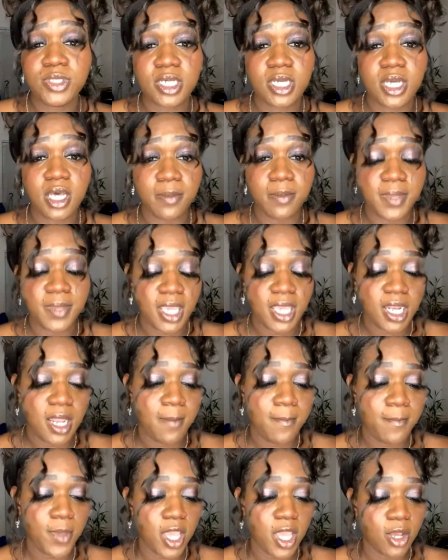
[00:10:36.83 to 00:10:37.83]
to come
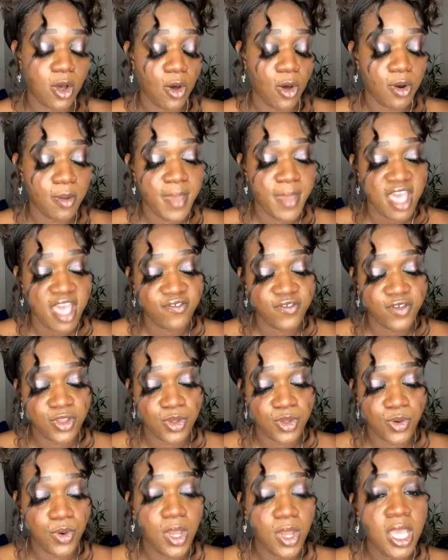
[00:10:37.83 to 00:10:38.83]
in and go to bat for
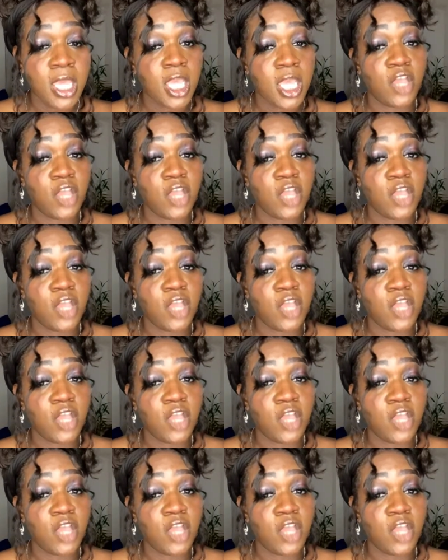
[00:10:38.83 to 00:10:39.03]
you